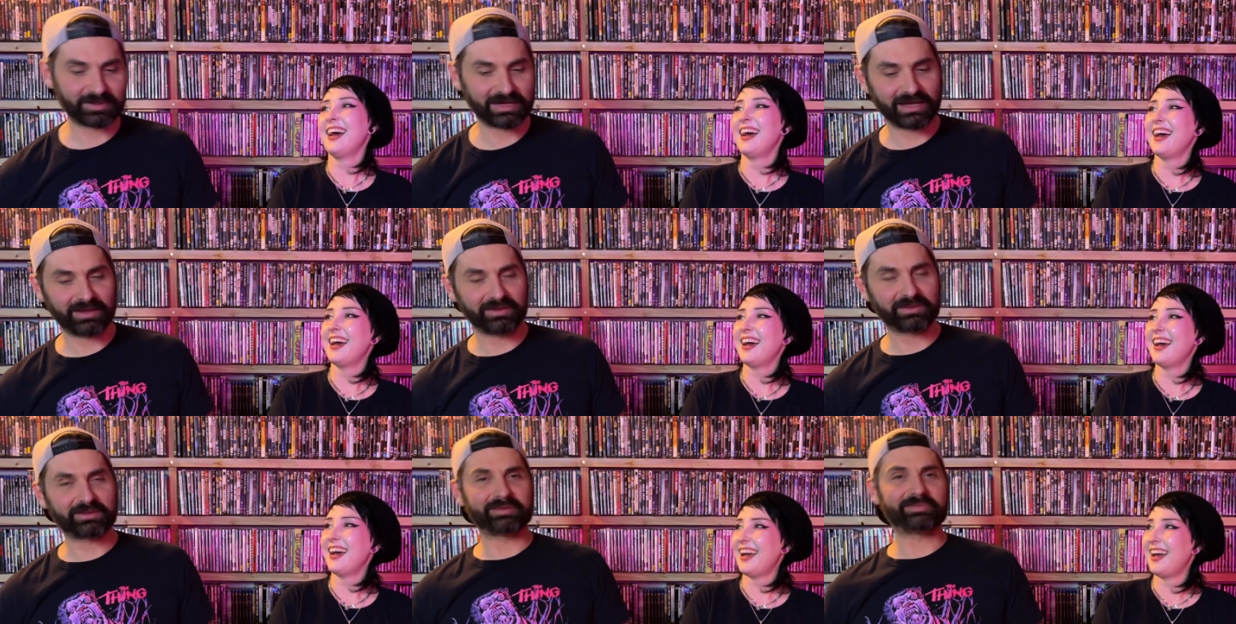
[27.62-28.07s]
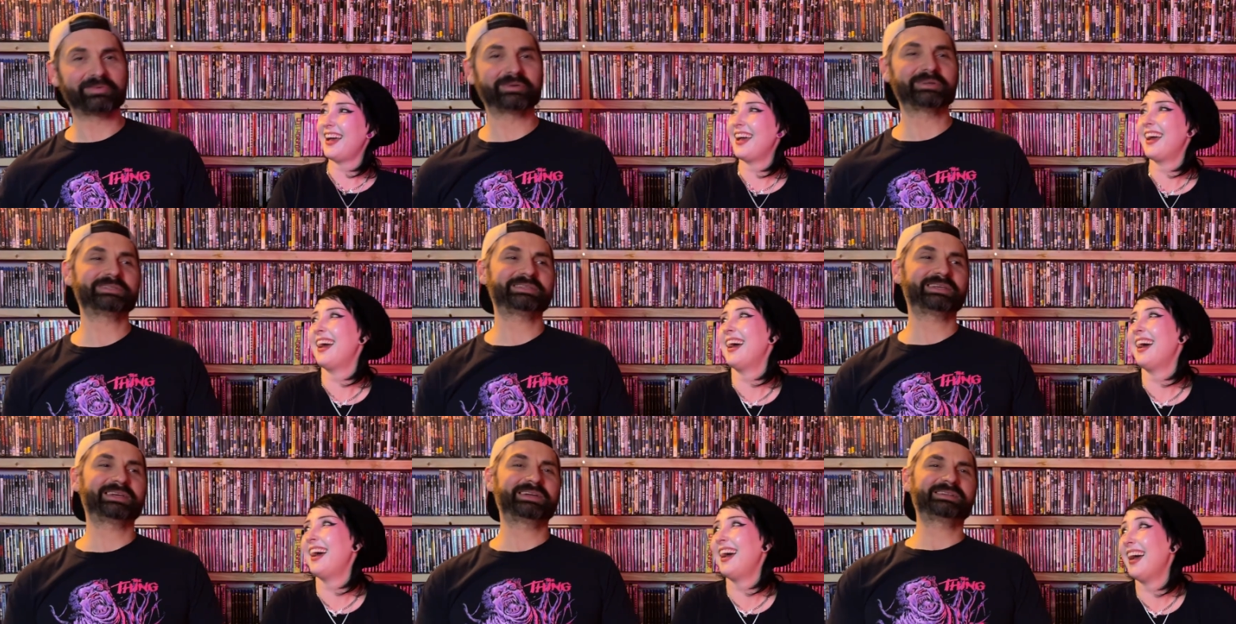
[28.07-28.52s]
Speaker 1: out there for a
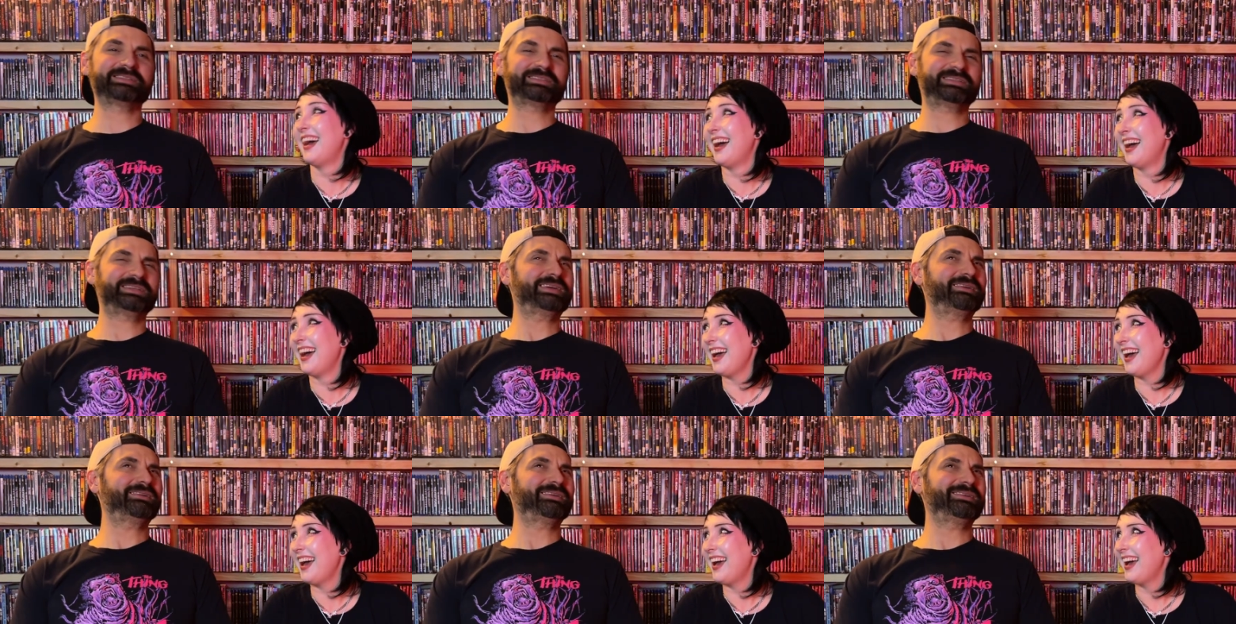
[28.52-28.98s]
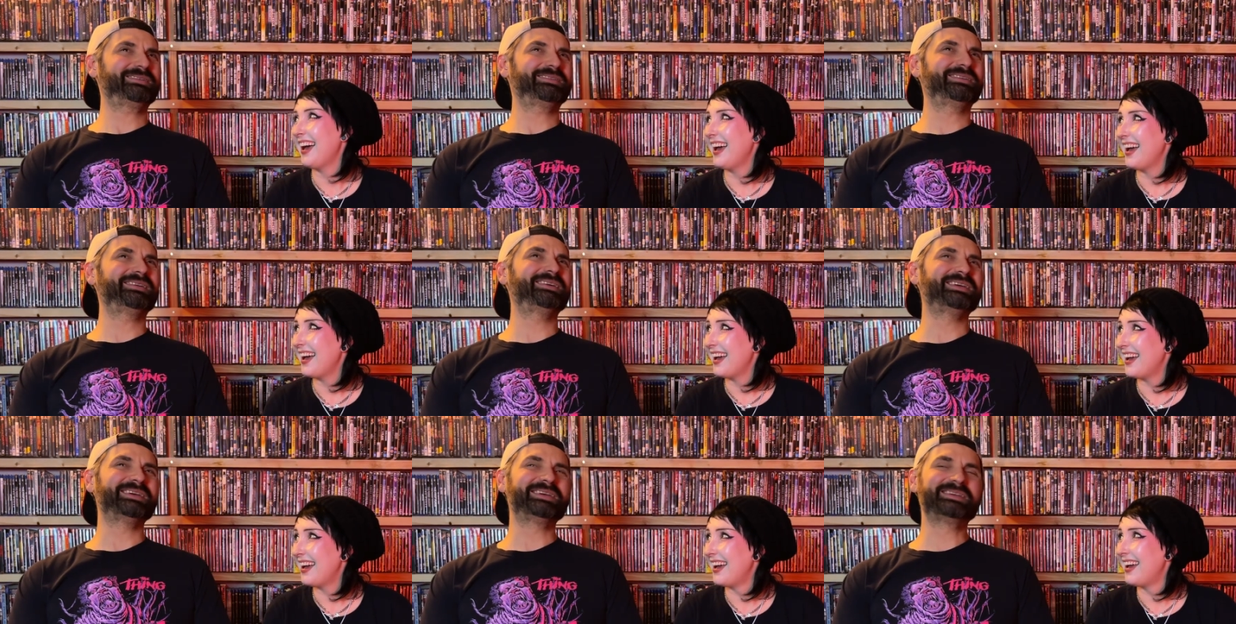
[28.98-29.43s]
second
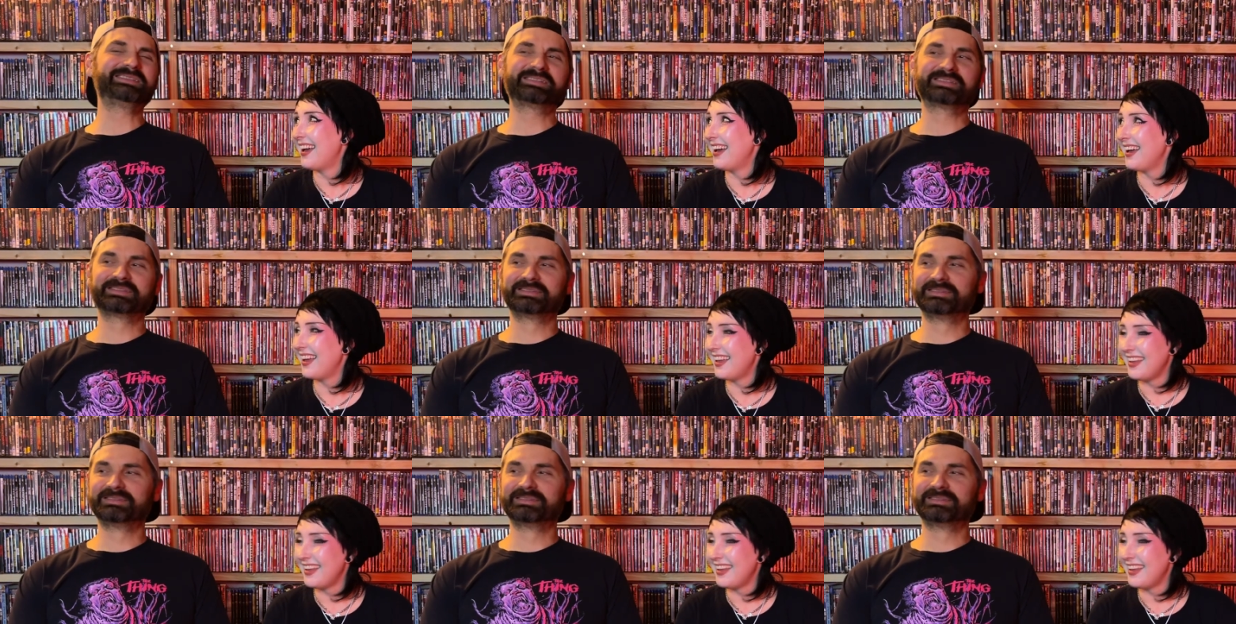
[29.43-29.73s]
it is.